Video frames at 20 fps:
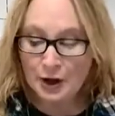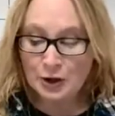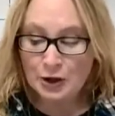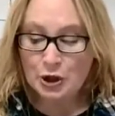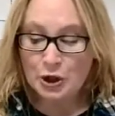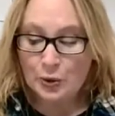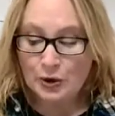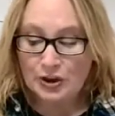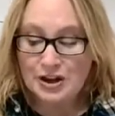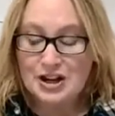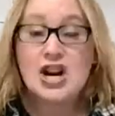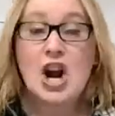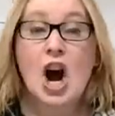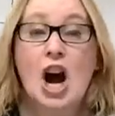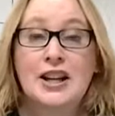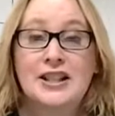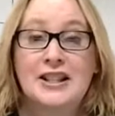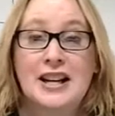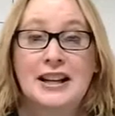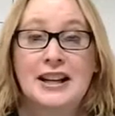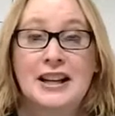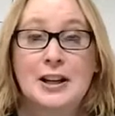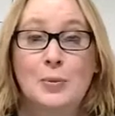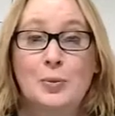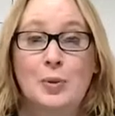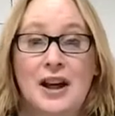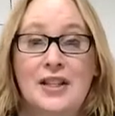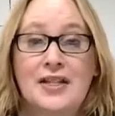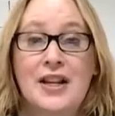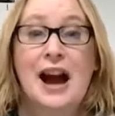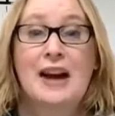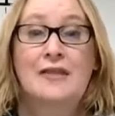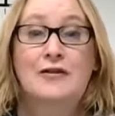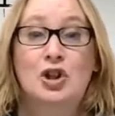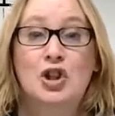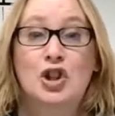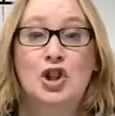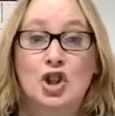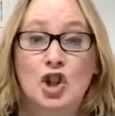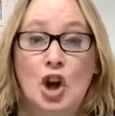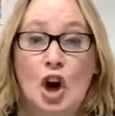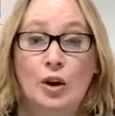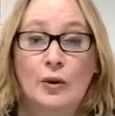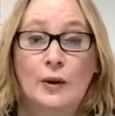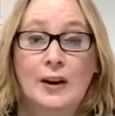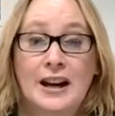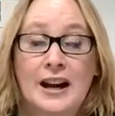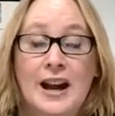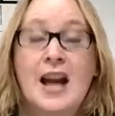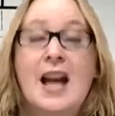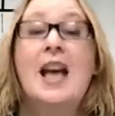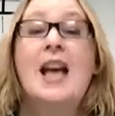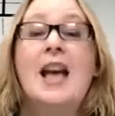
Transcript: So you are not taking a breath after sorry